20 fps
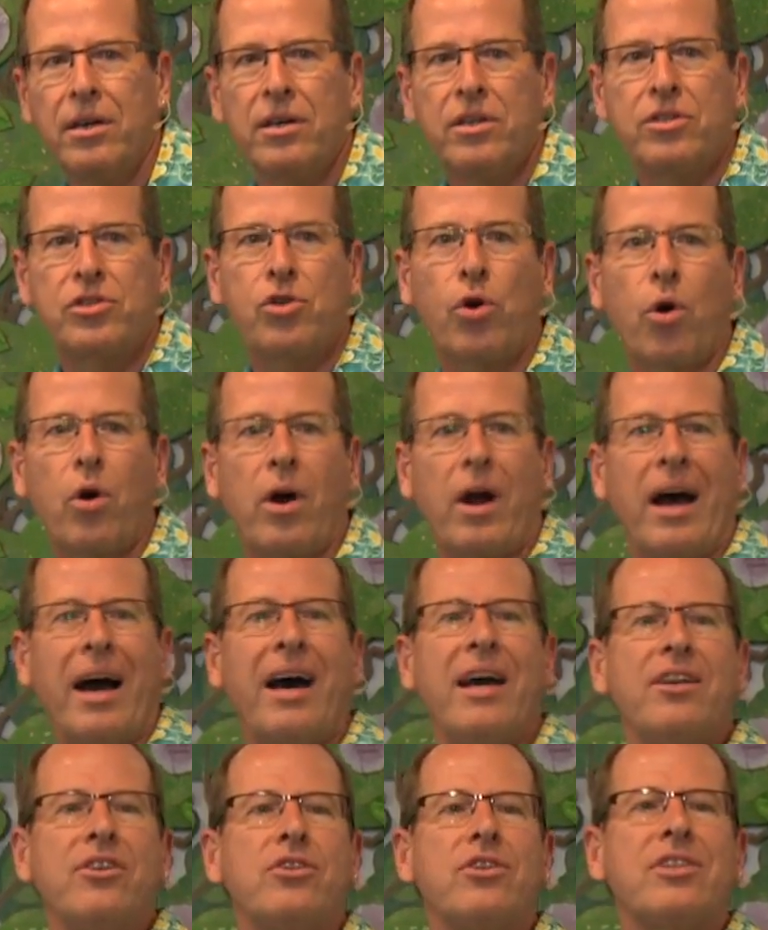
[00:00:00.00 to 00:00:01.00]
So our
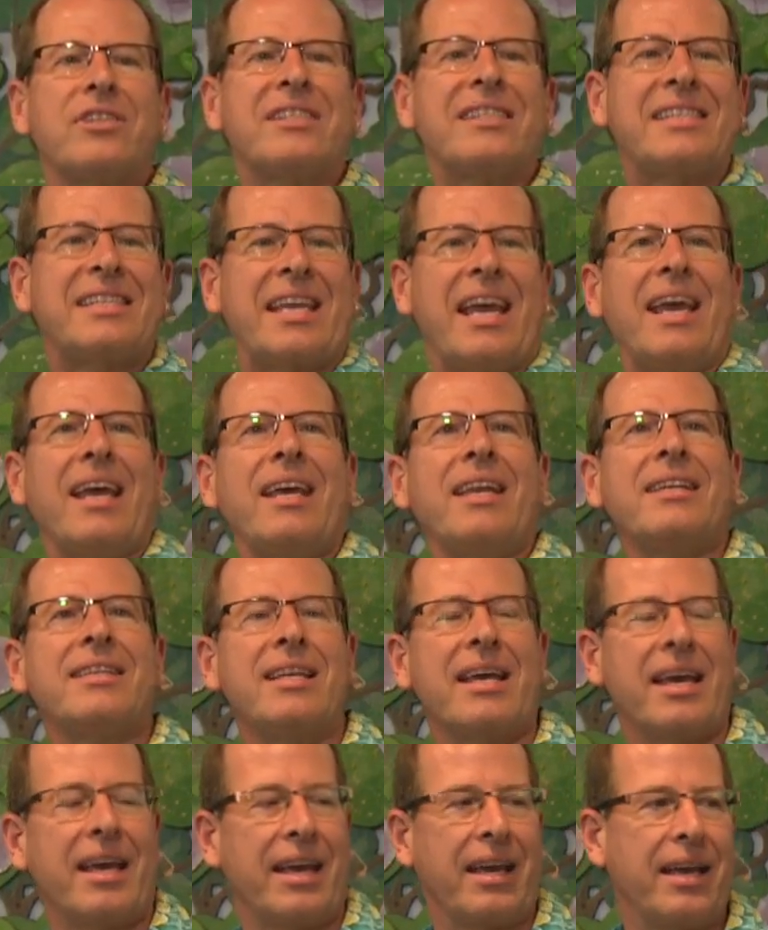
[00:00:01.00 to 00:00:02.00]

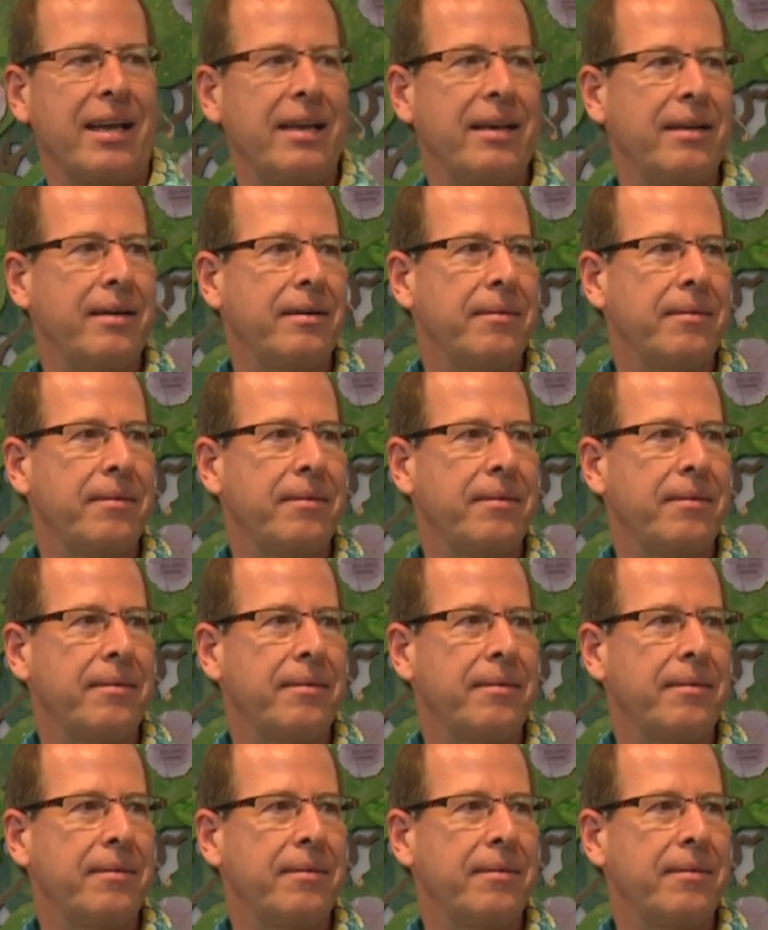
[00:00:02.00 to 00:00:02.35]
understanding